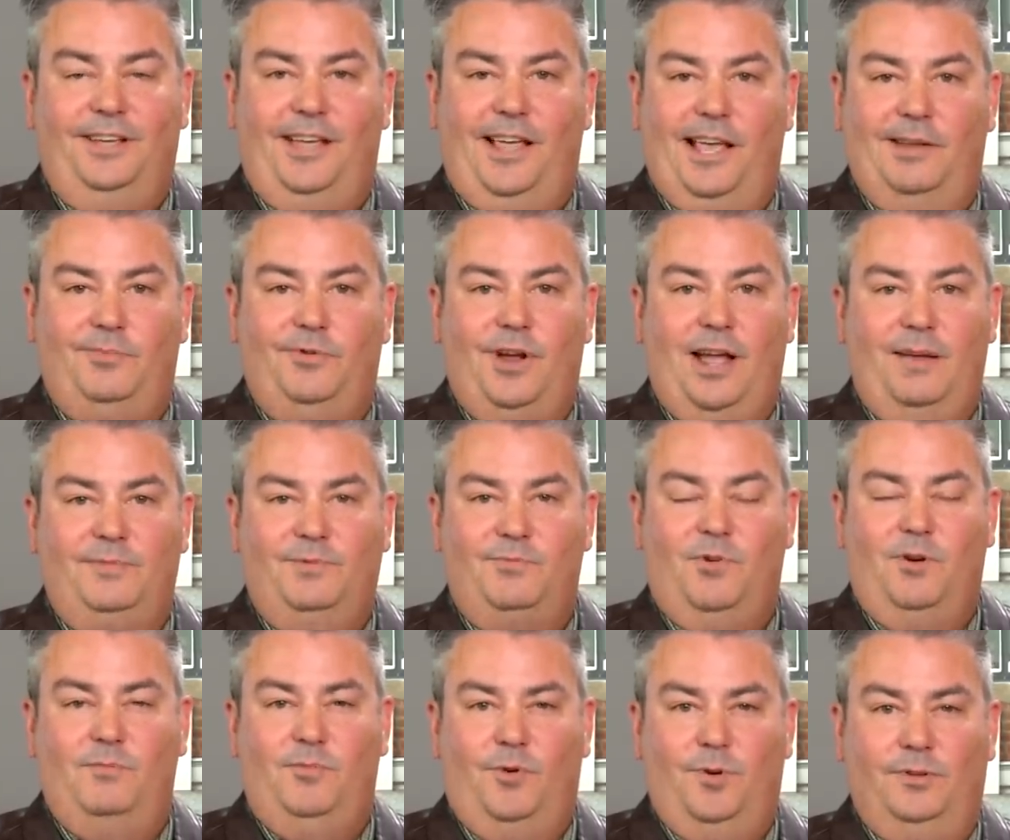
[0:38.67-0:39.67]
and perhaps
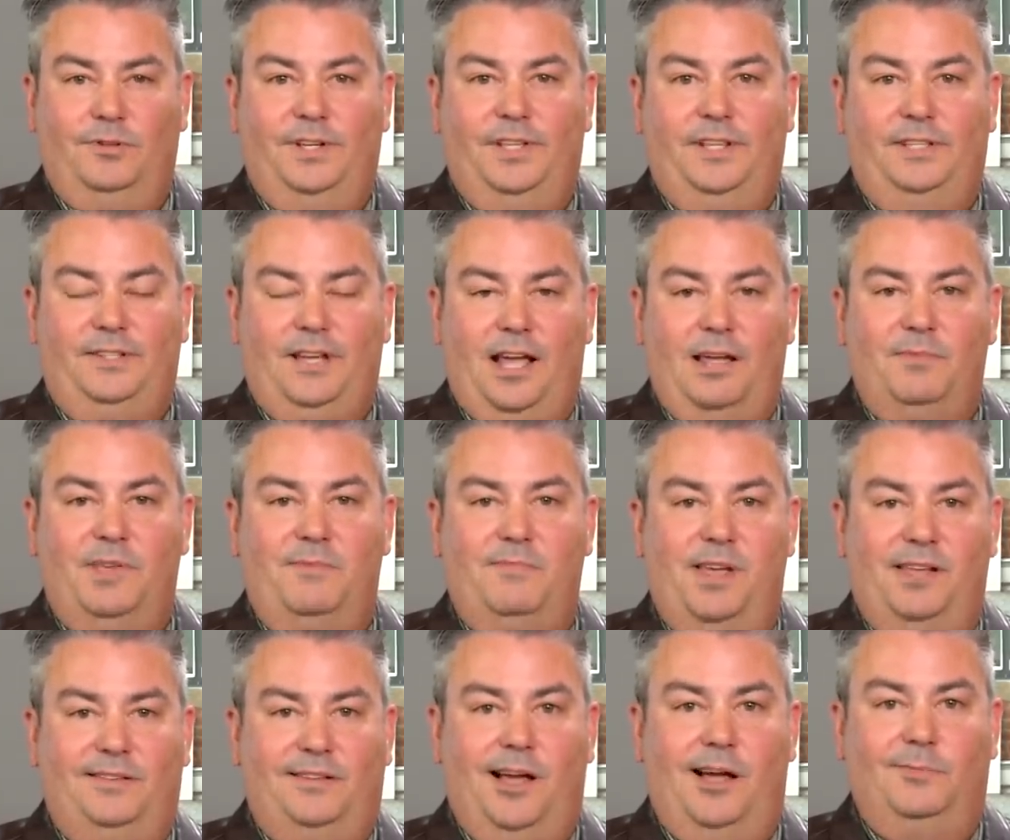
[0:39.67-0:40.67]
more importantly, the time he
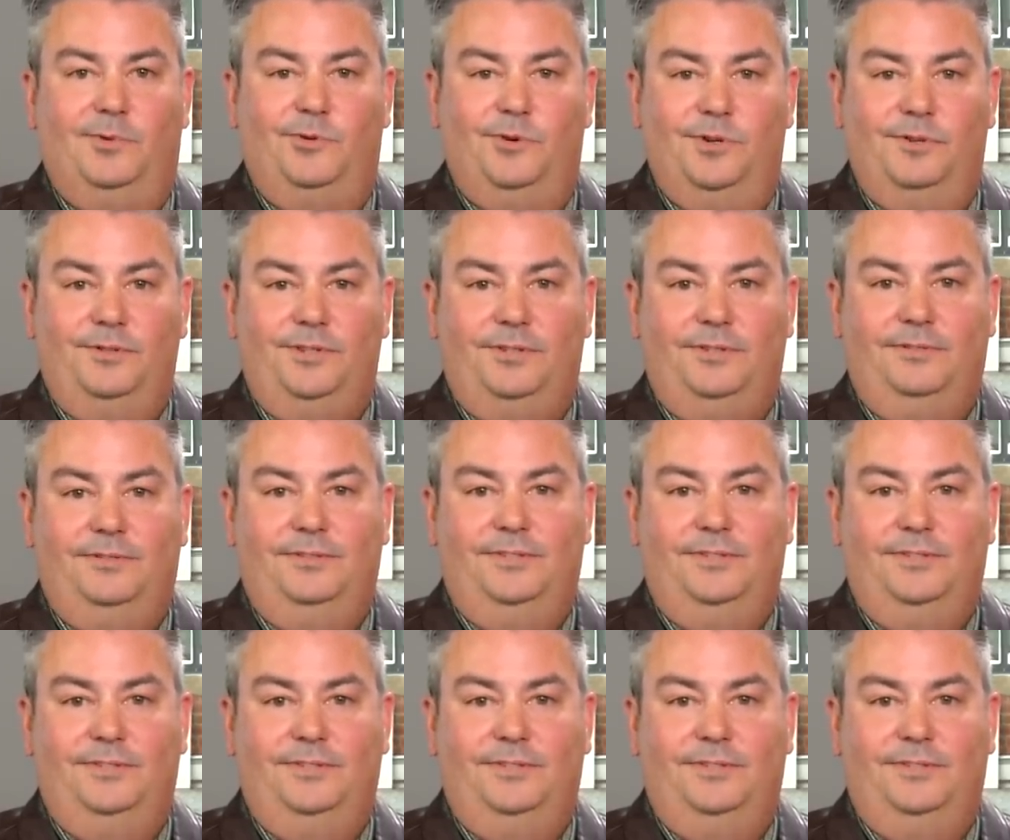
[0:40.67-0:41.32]
met Tom Cruise.